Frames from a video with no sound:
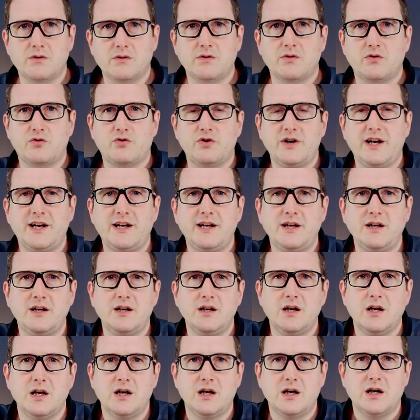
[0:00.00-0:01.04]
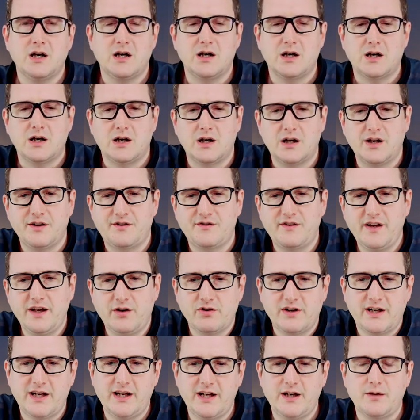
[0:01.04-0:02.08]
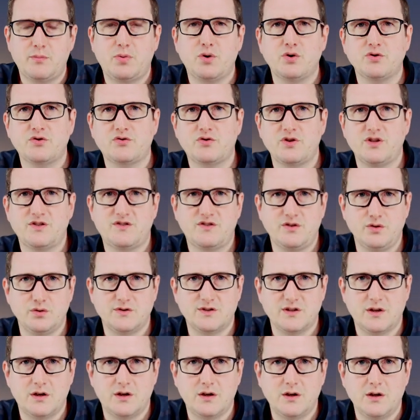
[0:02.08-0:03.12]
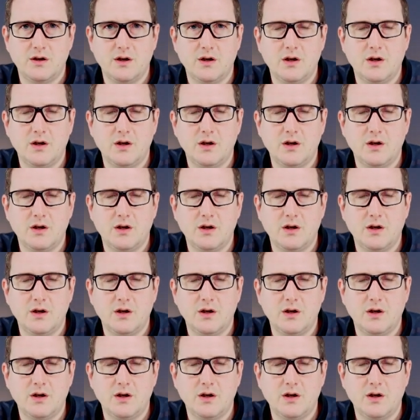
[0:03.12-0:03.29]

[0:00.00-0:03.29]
creating a secret and a Postgres user.